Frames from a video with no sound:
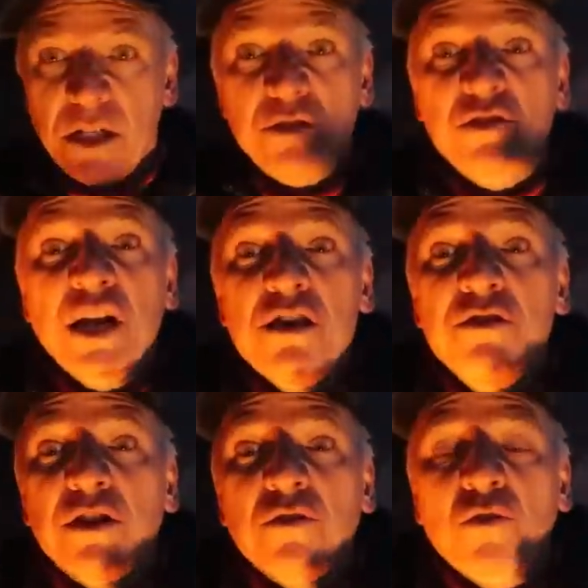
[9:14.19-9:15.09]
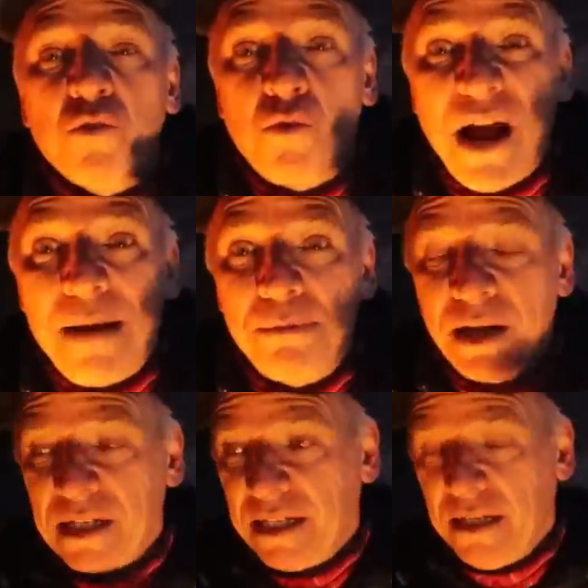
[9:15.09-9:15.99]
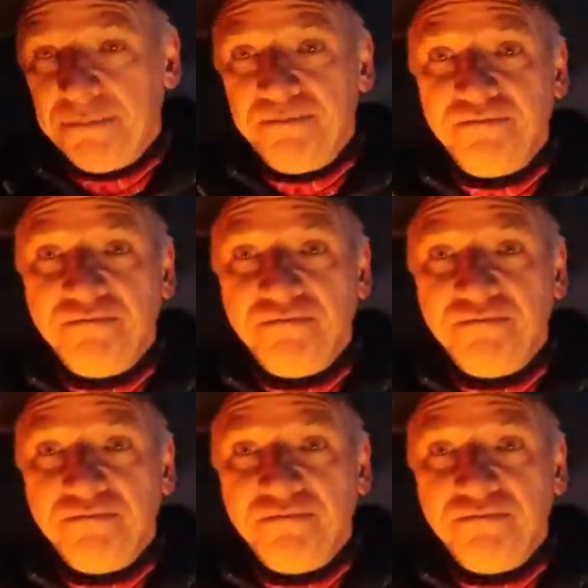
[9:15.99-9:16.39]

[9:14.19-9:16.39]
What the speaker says: Scared the crap out of him.